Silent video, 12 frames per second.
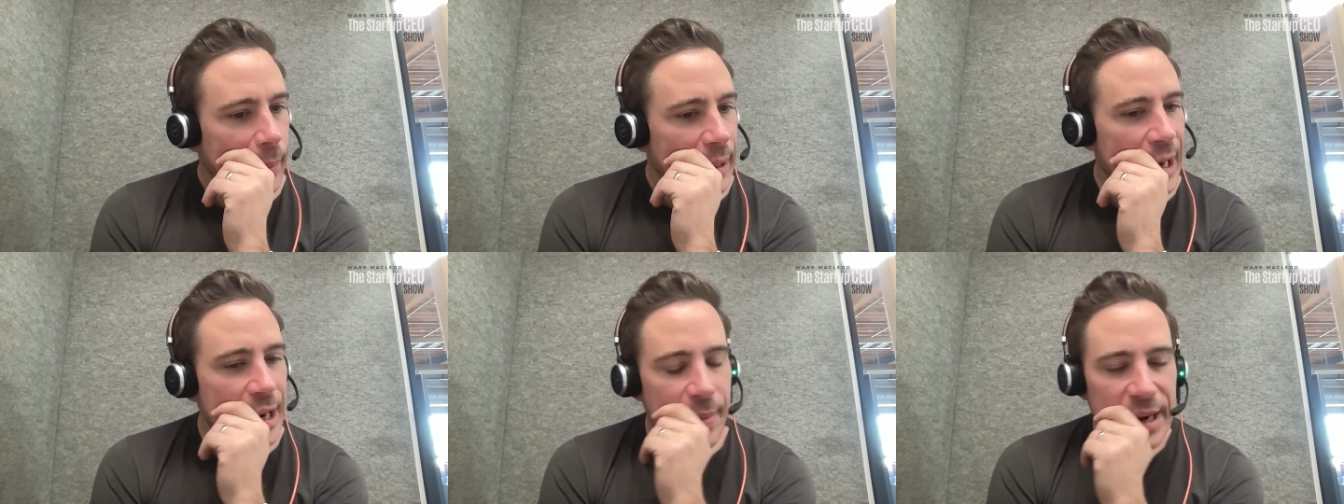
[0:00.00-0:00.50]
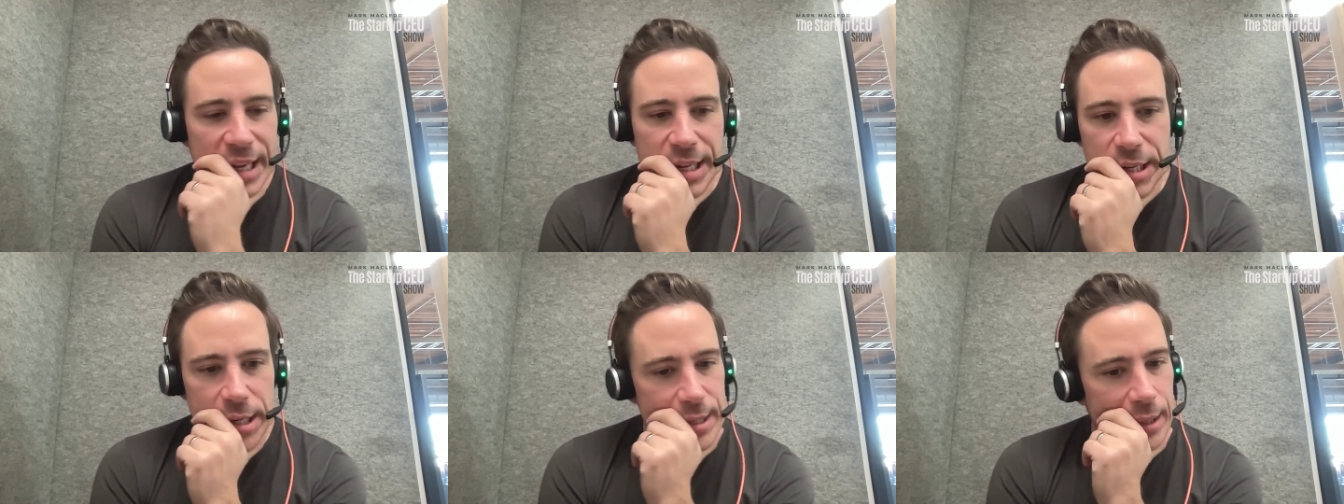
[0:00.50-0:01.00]
But anybody
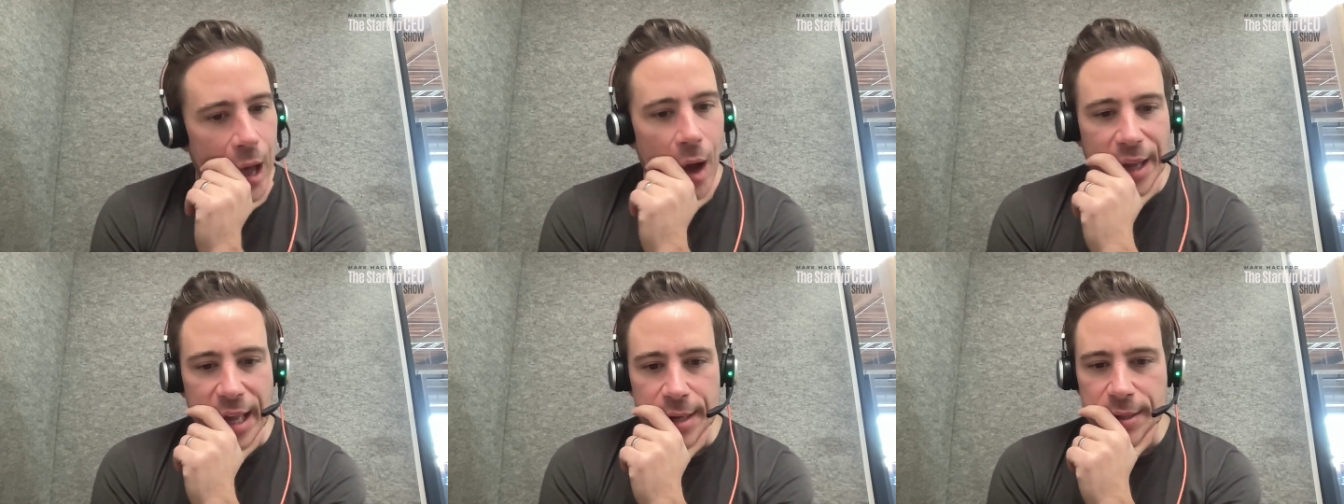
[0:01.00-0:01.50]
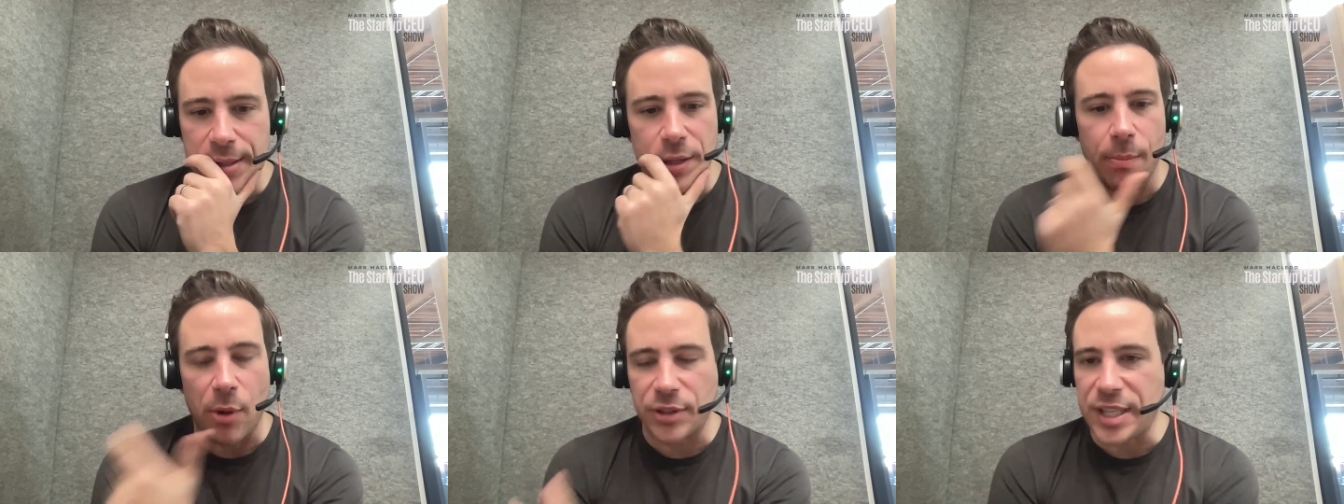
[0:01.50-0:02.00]
can just lock
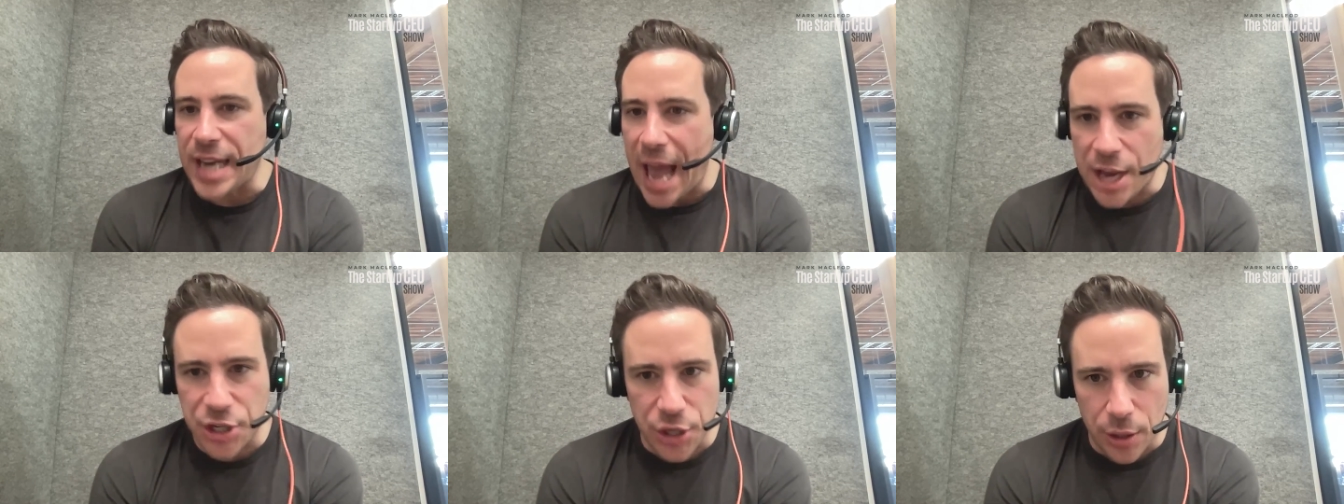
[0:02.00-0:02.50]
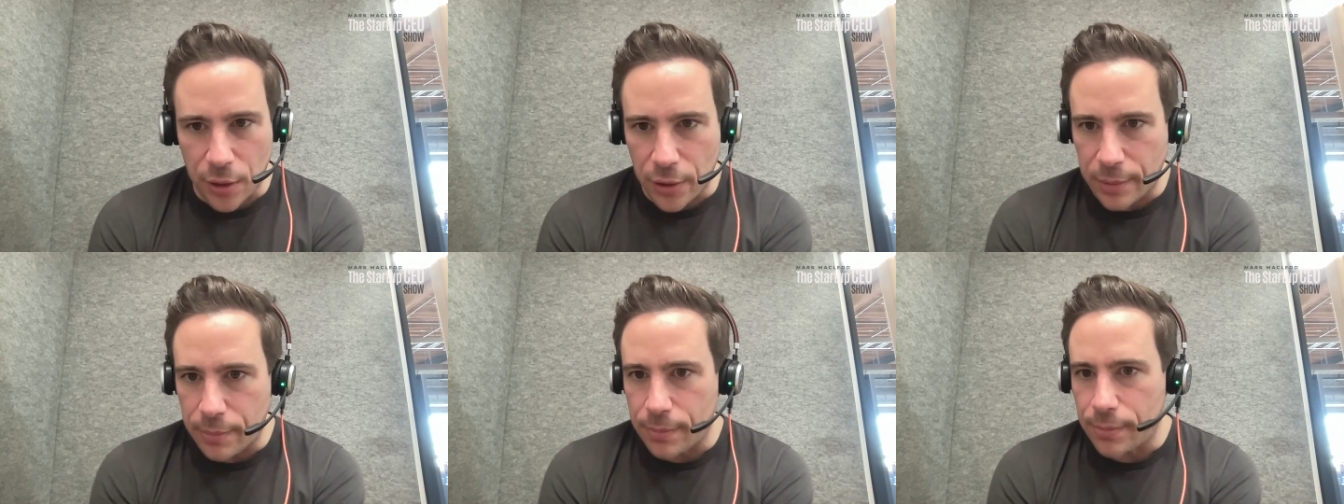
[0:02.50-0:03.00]
into the
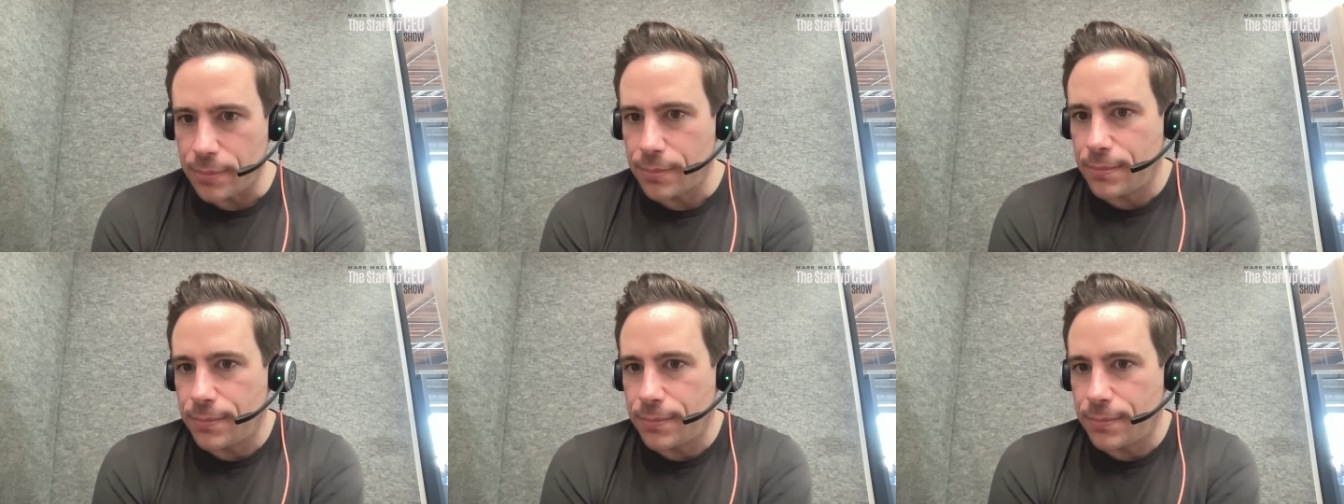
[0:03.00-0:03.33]
multinational, and